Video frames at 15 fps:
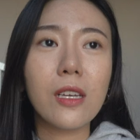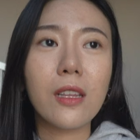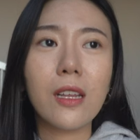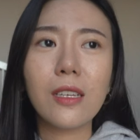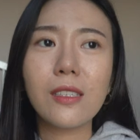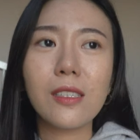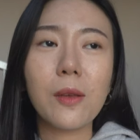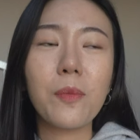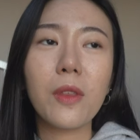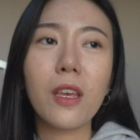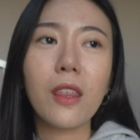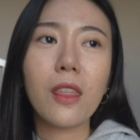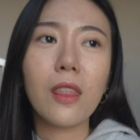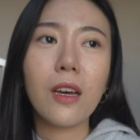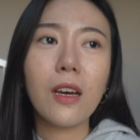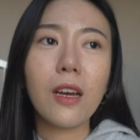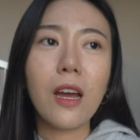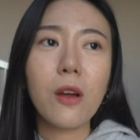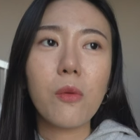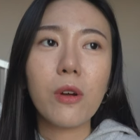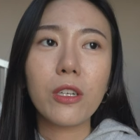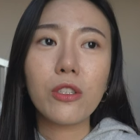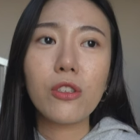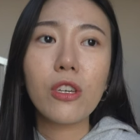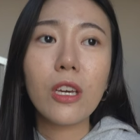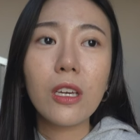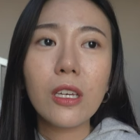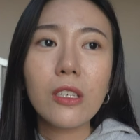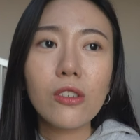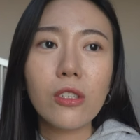and that's something that I want to
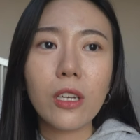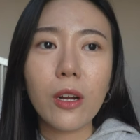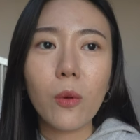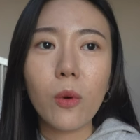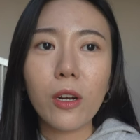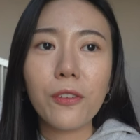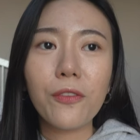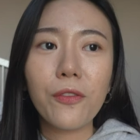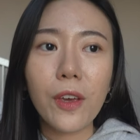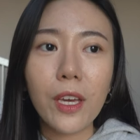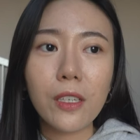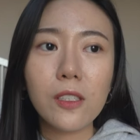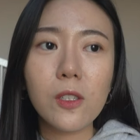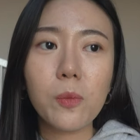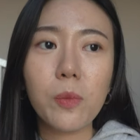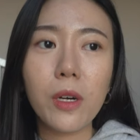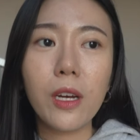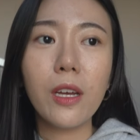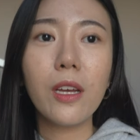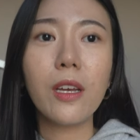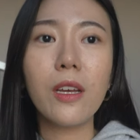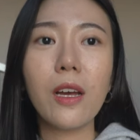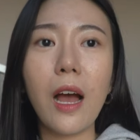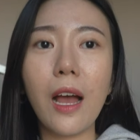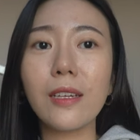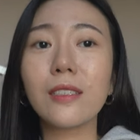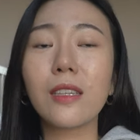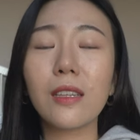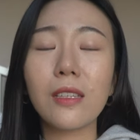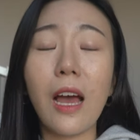change and I want to fix. But
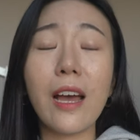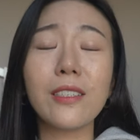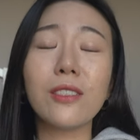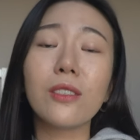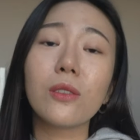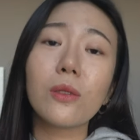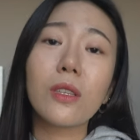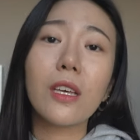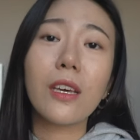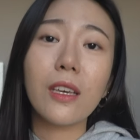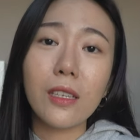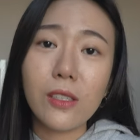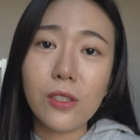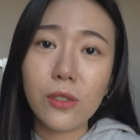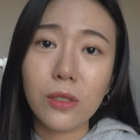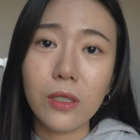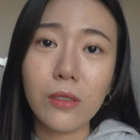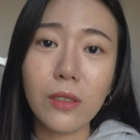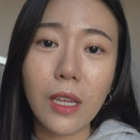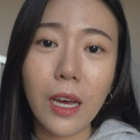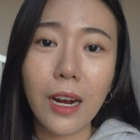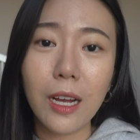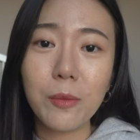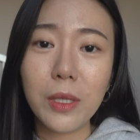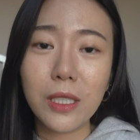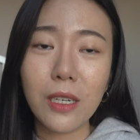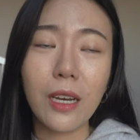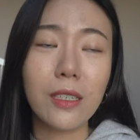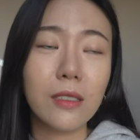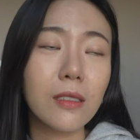I I do think it's true that I'm
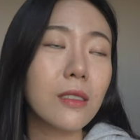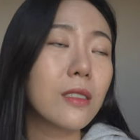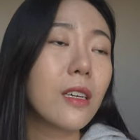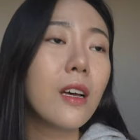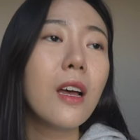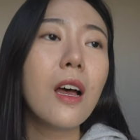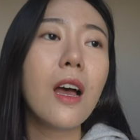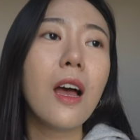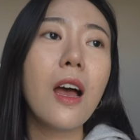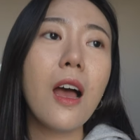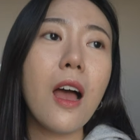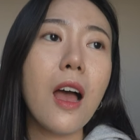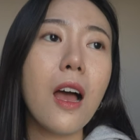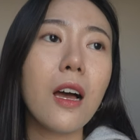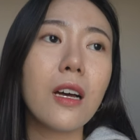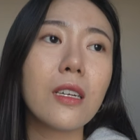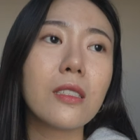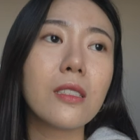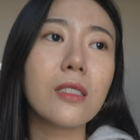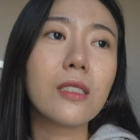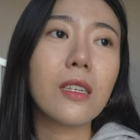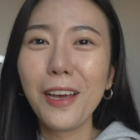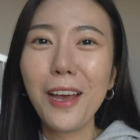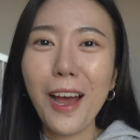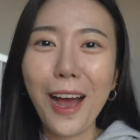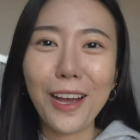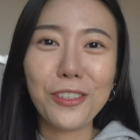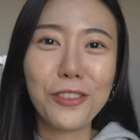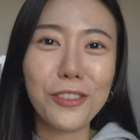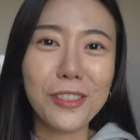entitled, and
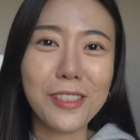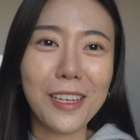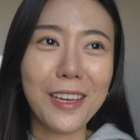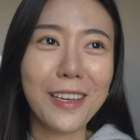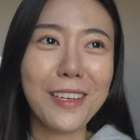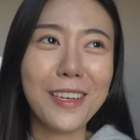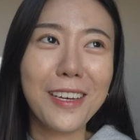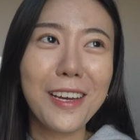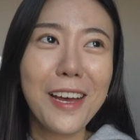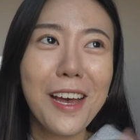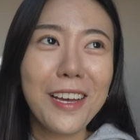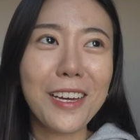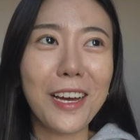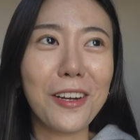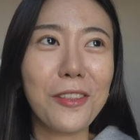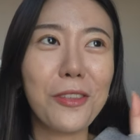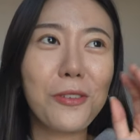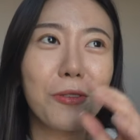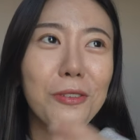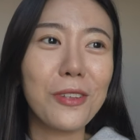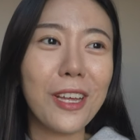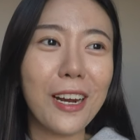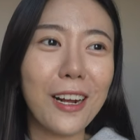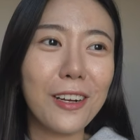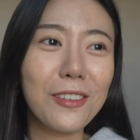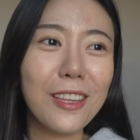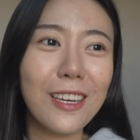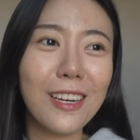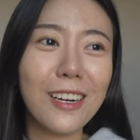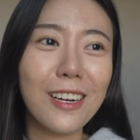I just like kind of threw that
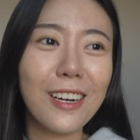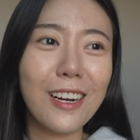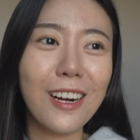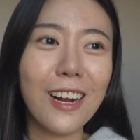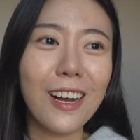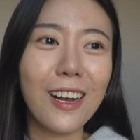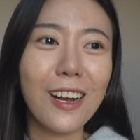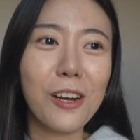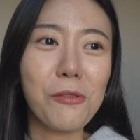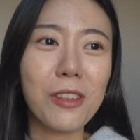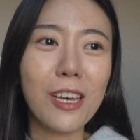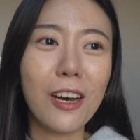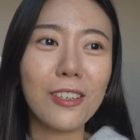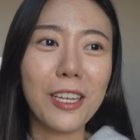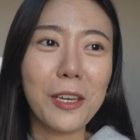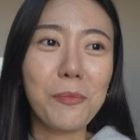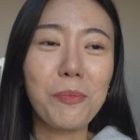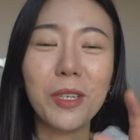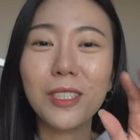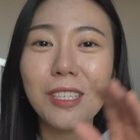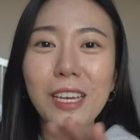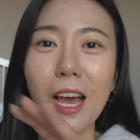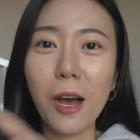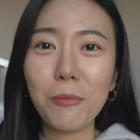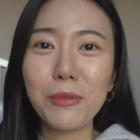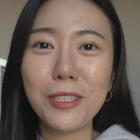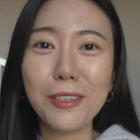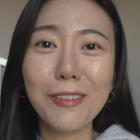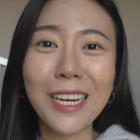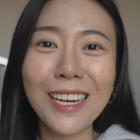out there uh, without like building up
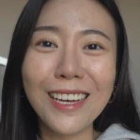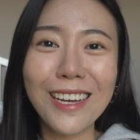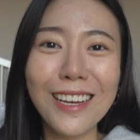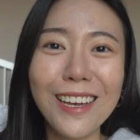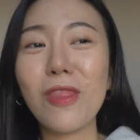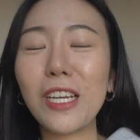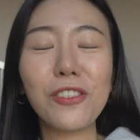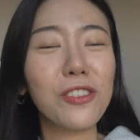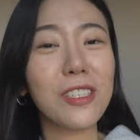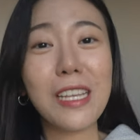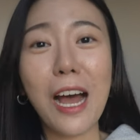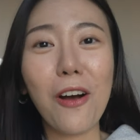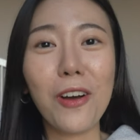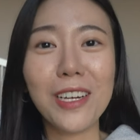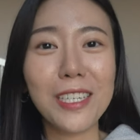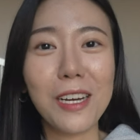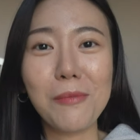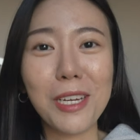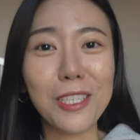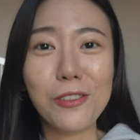to it. That's just how I tell my